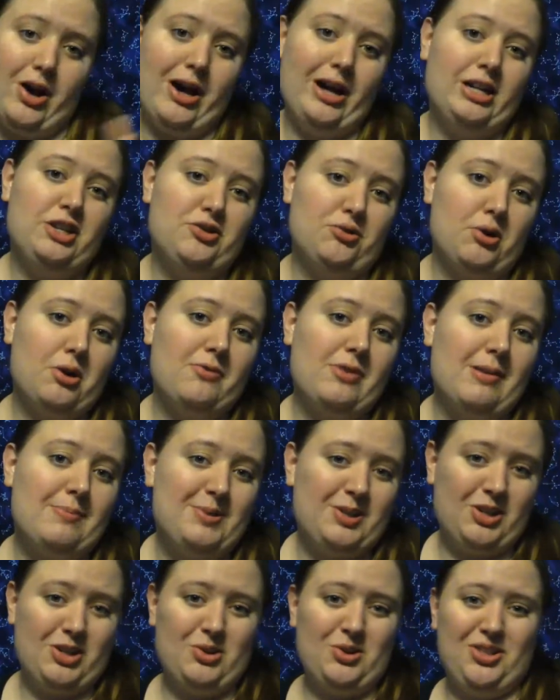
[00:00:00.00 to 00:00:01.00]
I drove
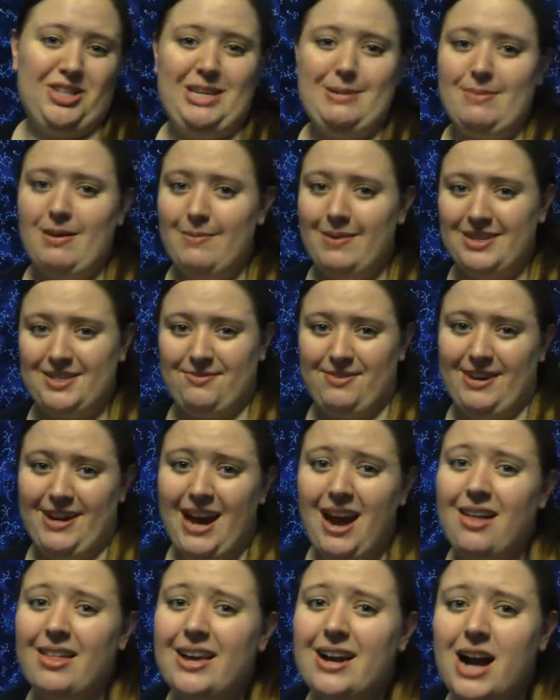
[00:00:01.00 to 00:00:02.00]
up to go see my best friend
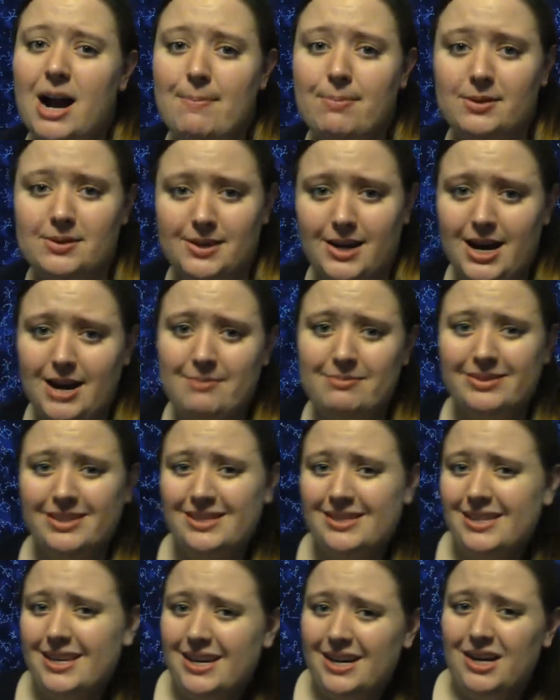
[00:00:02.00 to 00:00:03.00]
Allie a couple of times
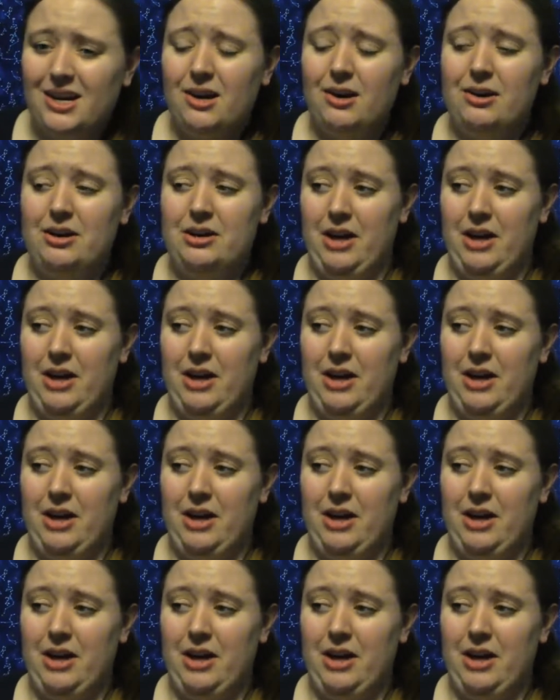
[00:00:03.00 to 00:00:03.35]
this year,